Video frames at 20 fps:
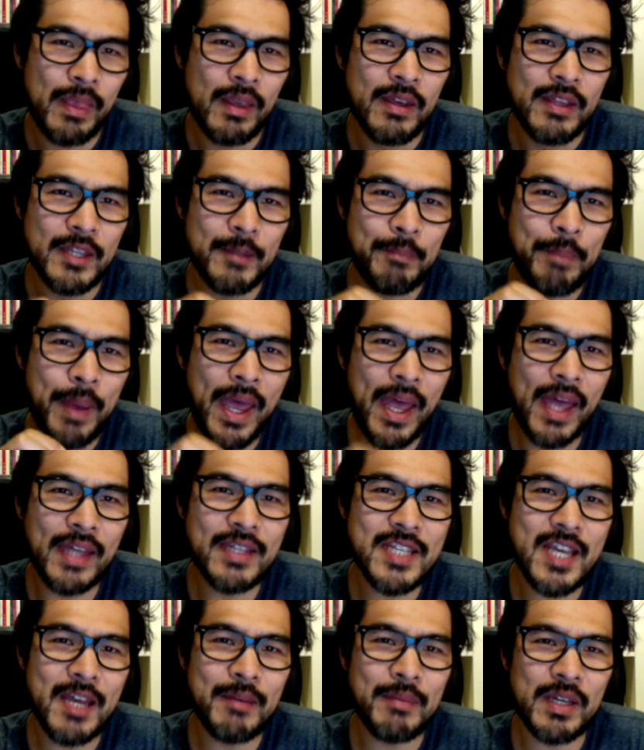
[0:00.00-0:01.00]
The
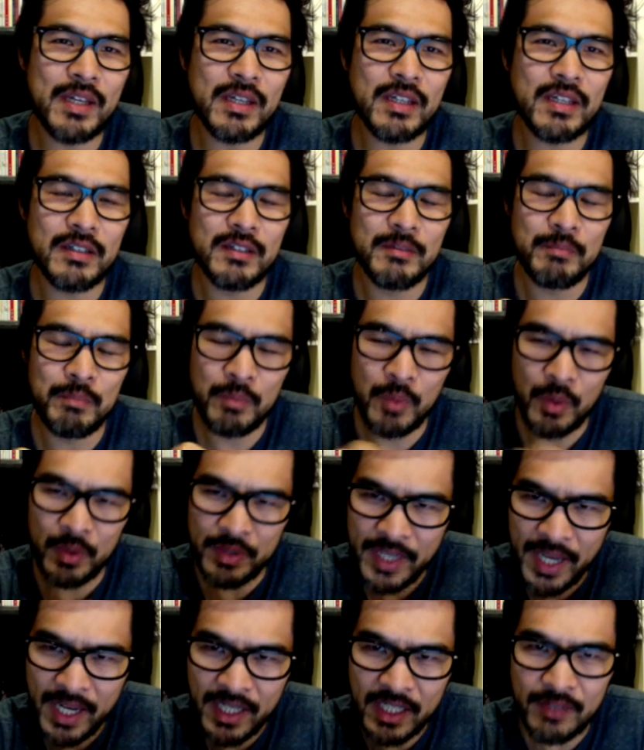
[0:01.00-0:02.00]
pandemic, more
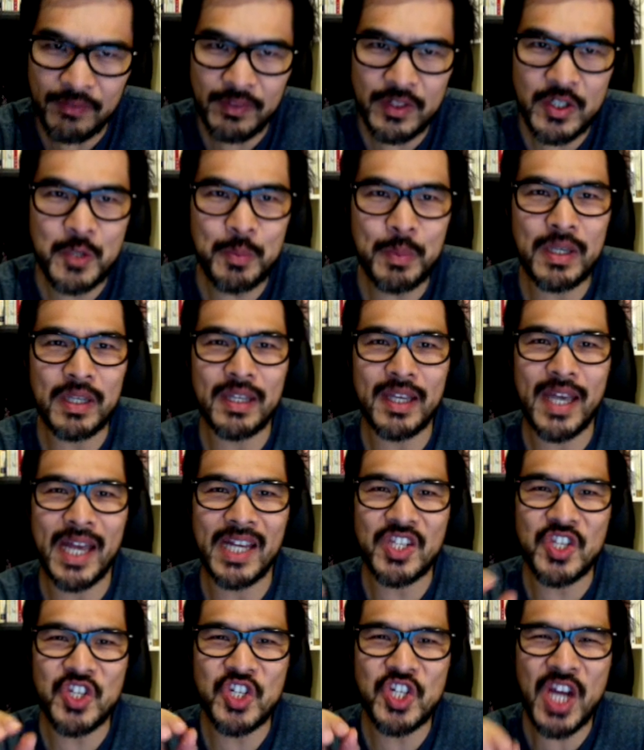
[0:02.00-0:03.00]
negatively speaking,
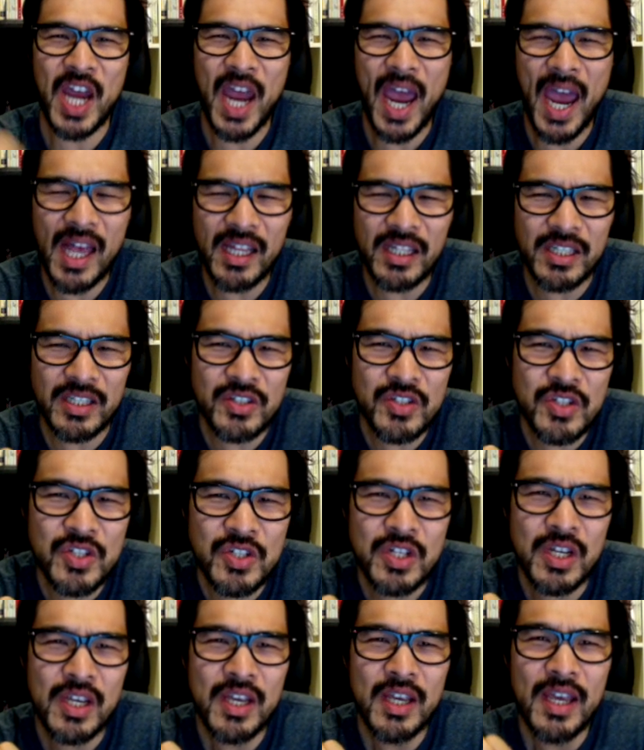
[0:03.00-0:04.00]
has
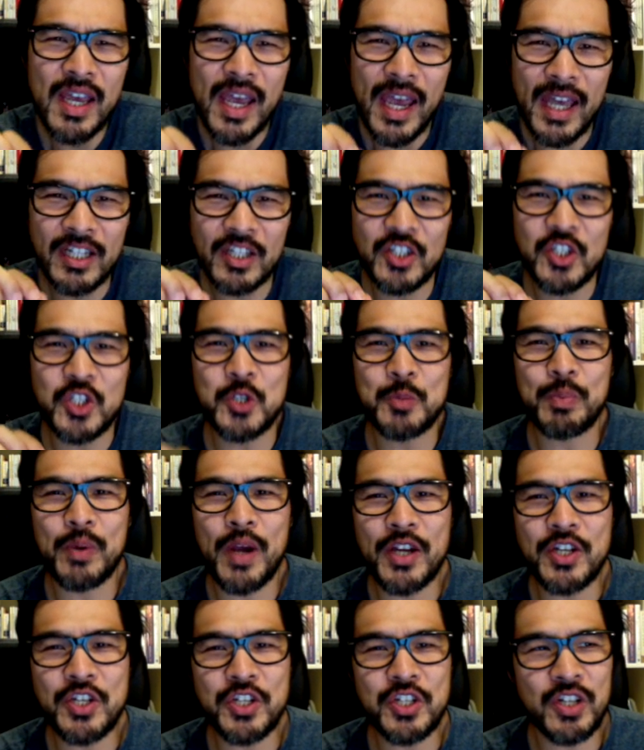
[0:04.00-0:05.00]
challenged an
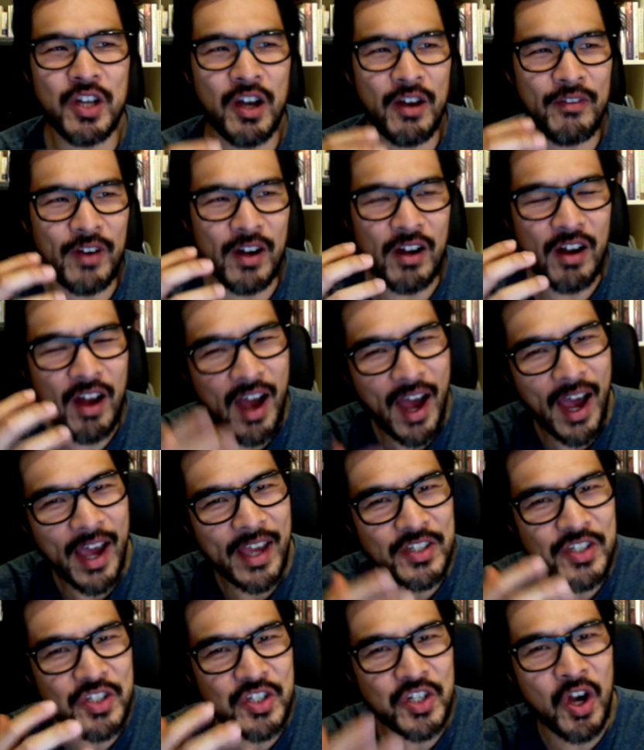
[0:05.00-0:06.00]
expression of our
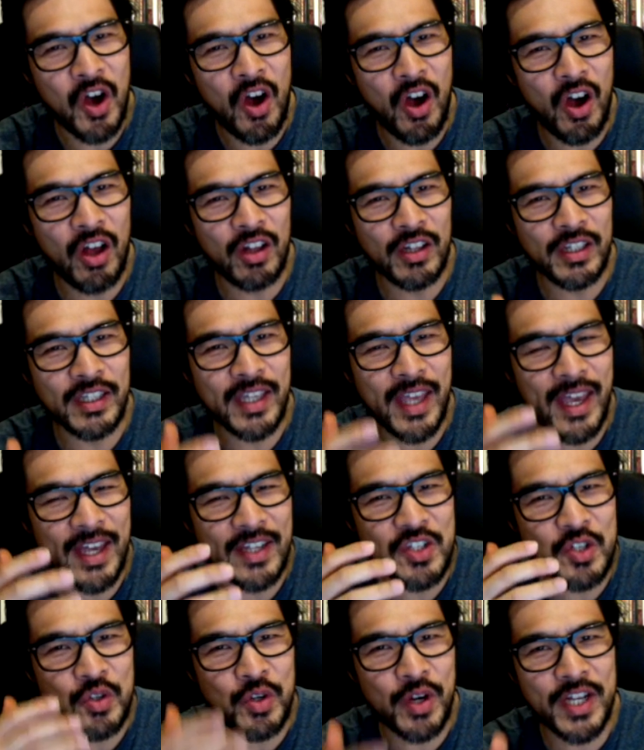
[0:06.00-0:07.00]
highest calling as
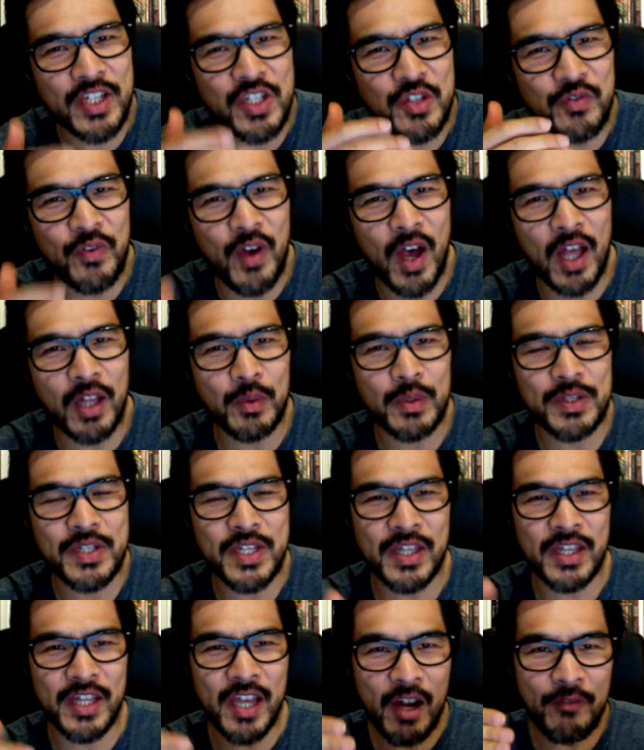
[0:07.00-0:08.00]
Christ followers.
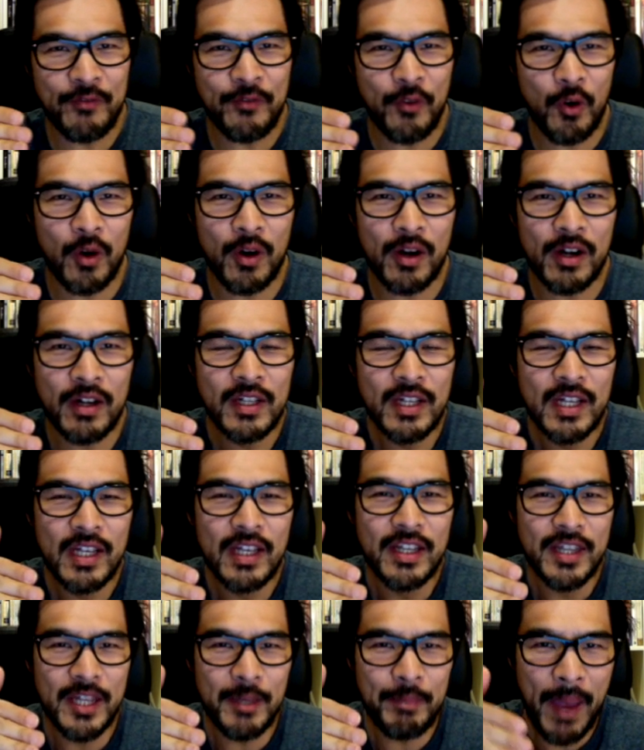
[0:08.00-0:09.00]
And therefore,
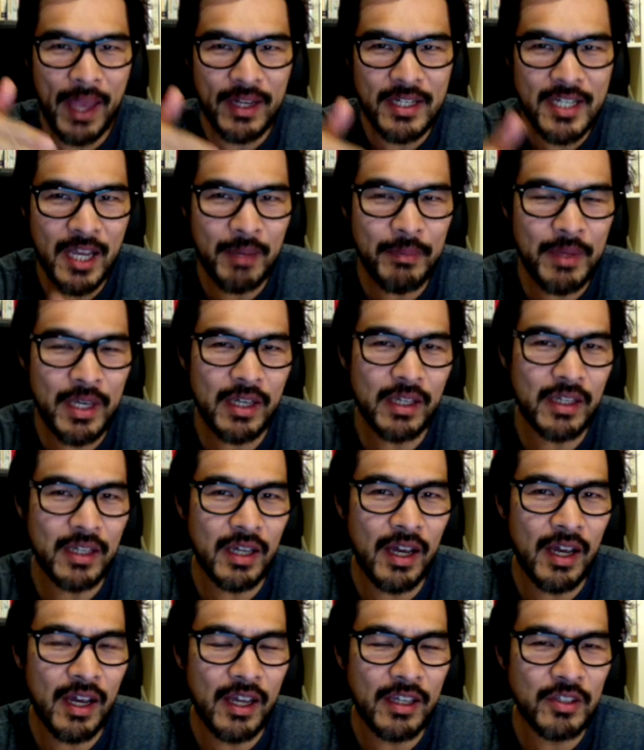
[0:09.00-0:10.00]
the pandemic,
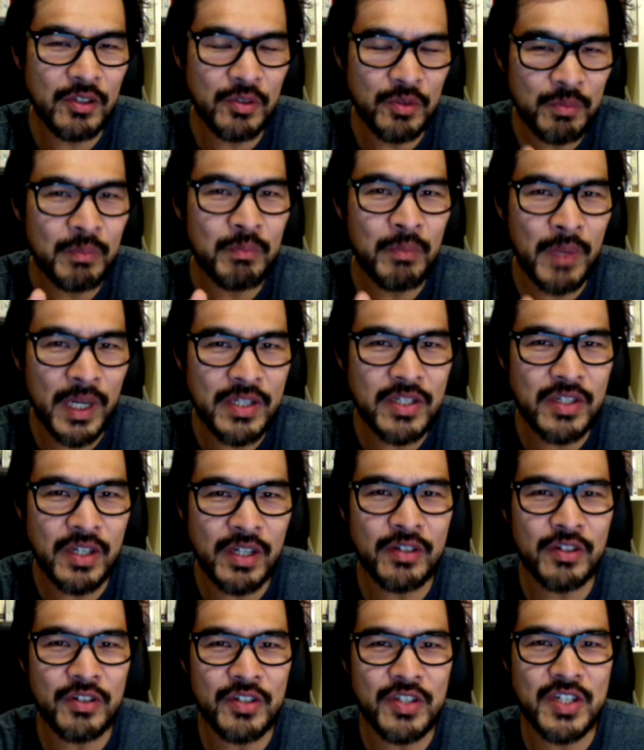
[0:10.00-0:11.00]
you must
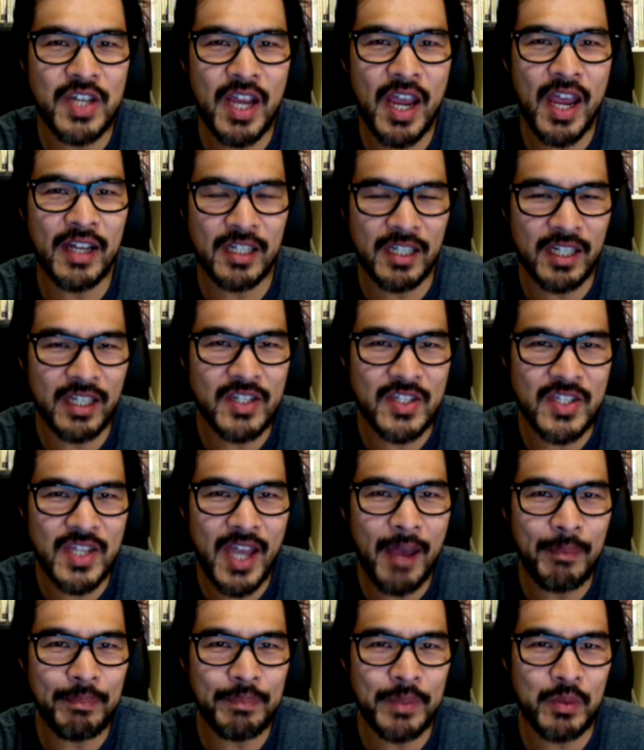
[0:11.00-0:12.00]
understand and
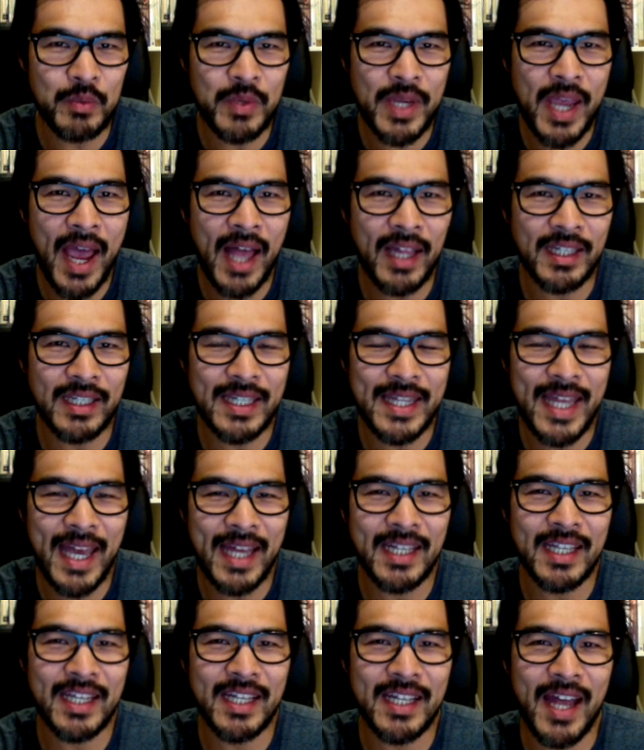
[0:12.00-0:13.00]
accept the reality that
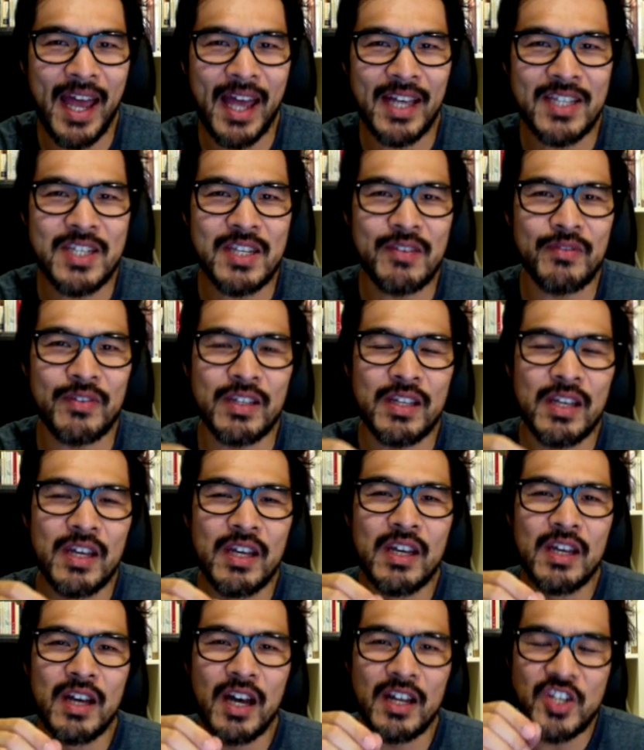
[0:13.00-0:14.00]
it has even
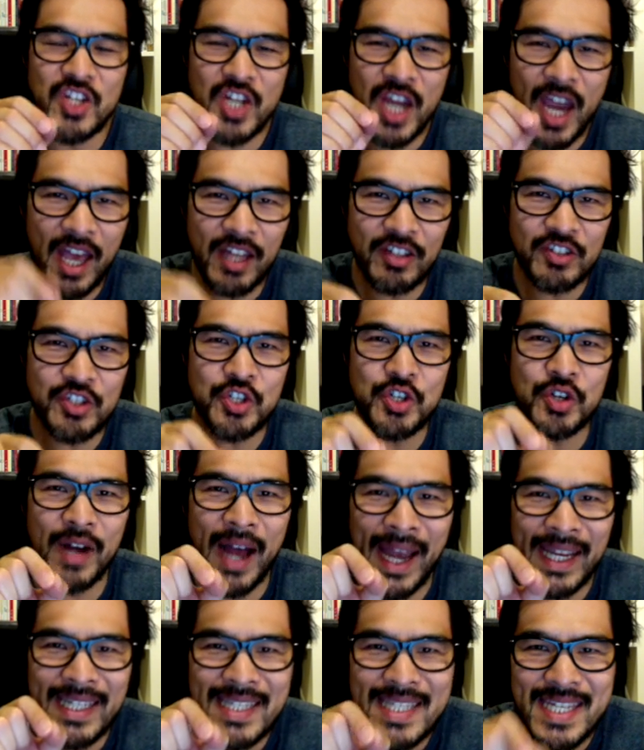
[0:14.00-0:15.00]
challenged your
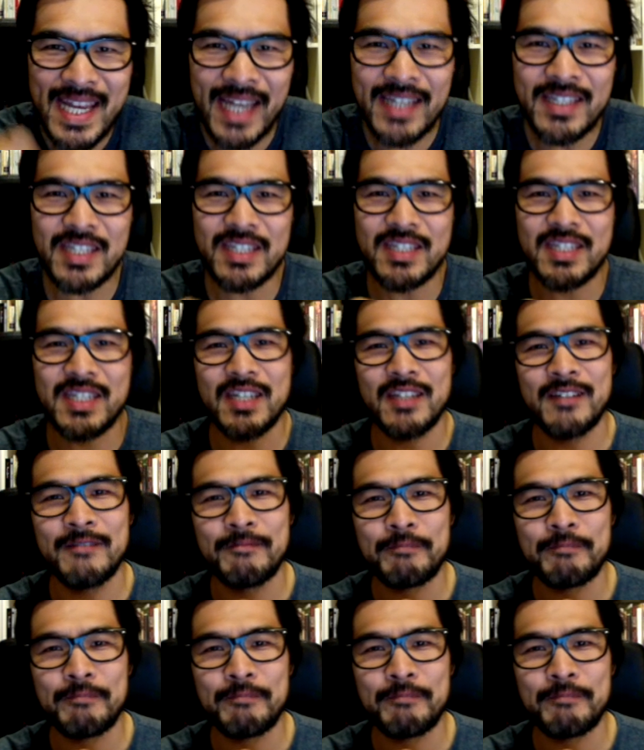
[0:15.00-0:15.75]
identity.